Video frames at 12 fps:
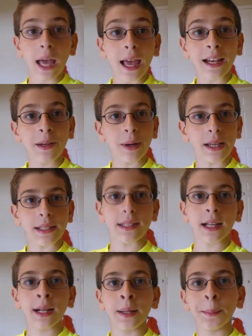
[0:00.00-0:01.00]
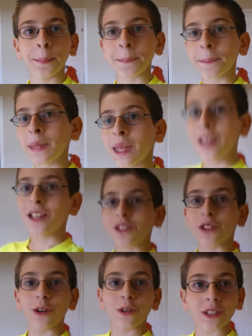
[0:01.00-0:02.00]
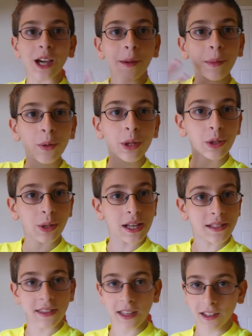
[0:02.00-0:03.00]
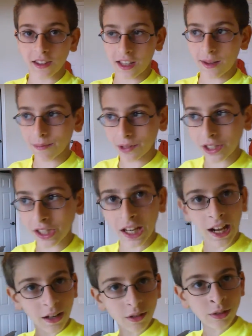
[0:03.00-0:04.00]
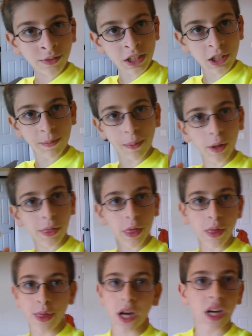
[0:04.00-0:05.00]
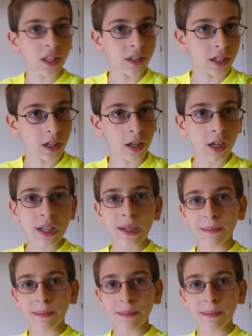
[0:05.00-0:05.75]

Anyways, um. So tell me what you guys think of that, because I don't know if I should put the thought in there,